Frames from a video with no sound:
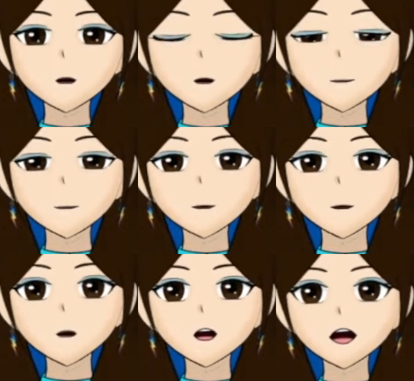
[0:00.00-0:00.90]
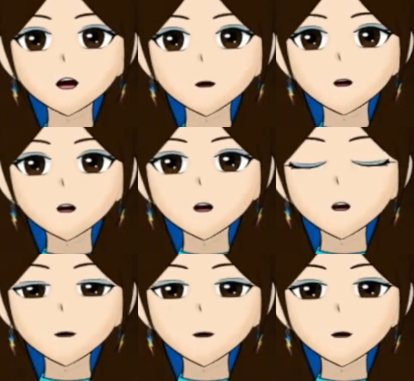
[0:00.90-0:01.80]
X or Y reasons,
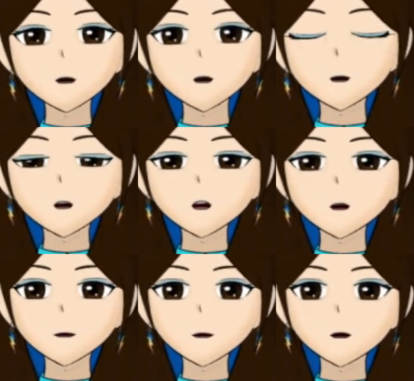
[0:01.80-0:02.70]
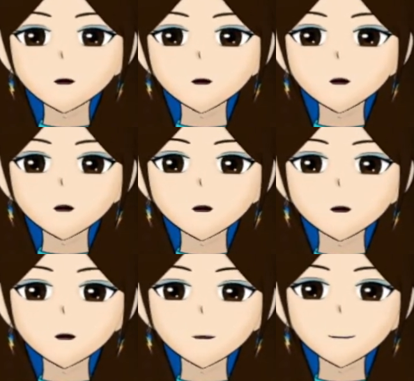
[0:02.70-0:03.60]
there was just not enough
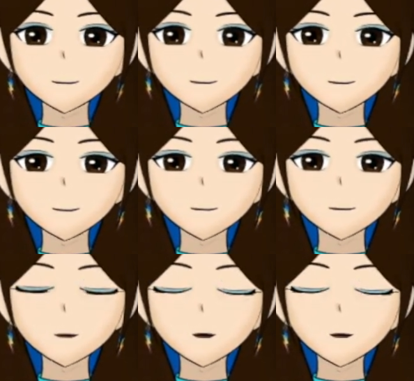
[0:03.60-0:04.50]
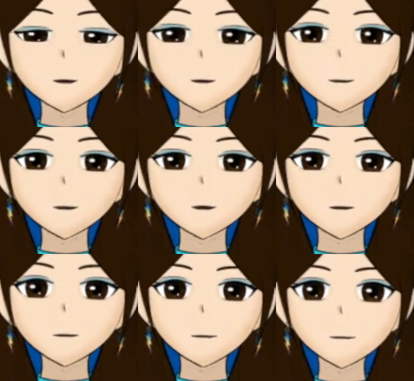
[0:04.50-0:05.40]
to
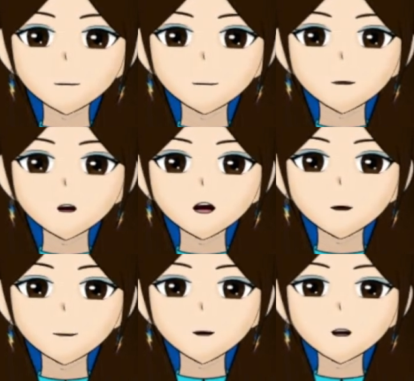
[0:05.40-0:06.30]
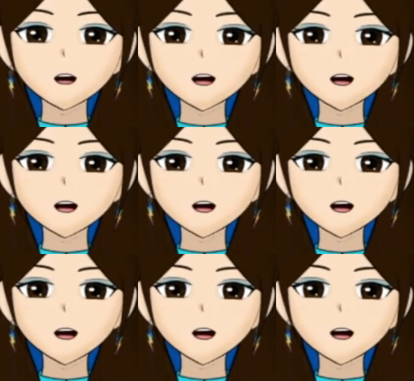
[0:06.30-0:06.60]
properly end it,